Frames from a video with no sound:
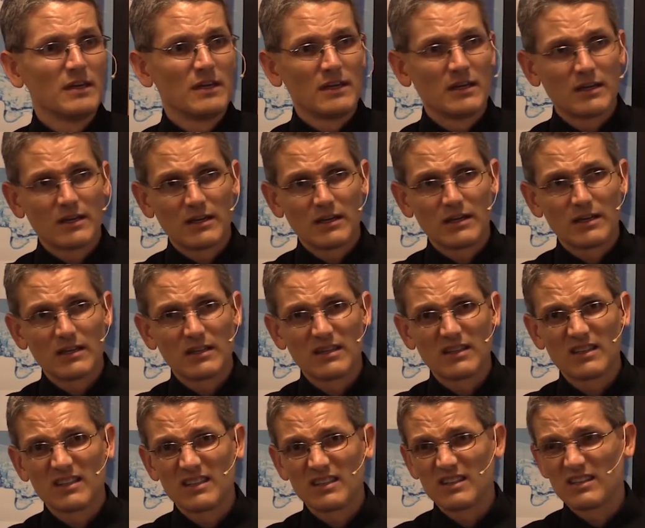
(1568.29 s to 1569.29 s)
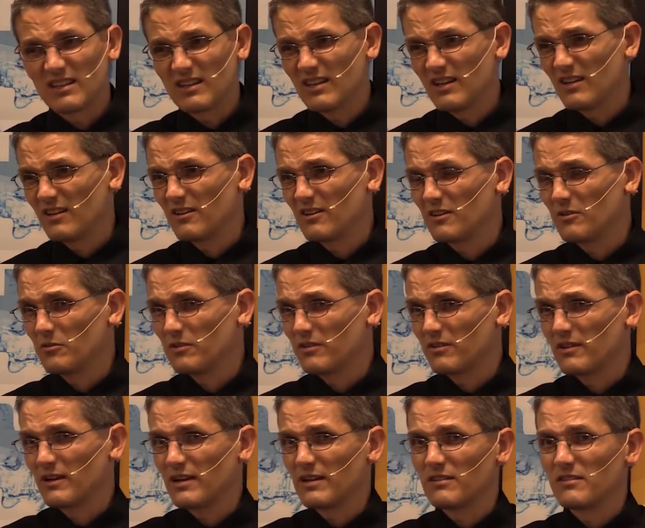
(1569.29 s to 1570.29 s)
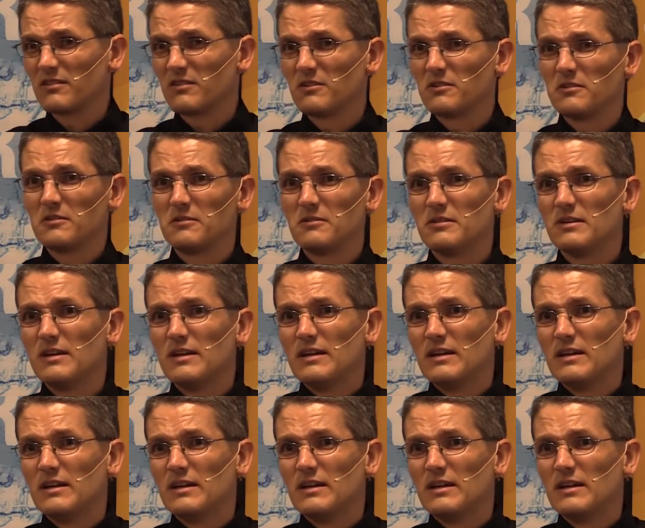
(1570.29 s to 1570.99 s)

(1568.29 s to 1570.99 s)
The hunger was not so